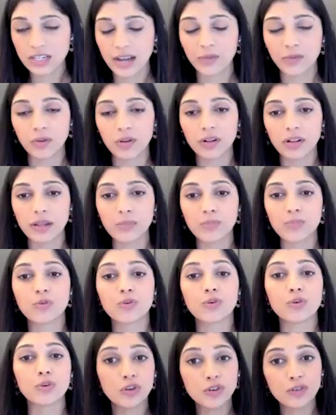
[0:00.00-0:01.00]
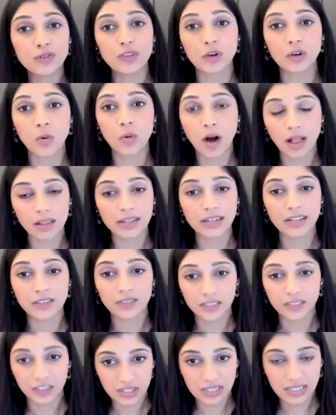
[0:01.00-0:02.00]
I will improve the quality
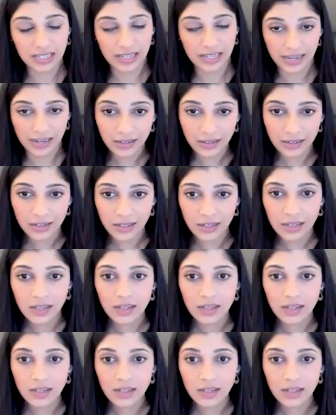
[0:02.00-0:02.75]
of their skin.